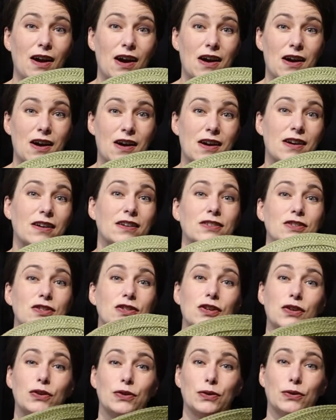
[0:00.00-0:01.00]
are
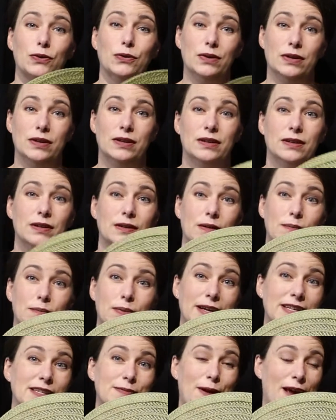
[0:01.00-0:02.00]
two
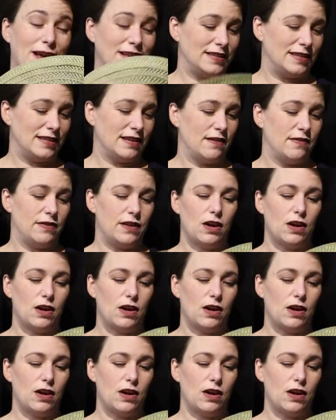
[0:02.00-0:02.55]
placemats.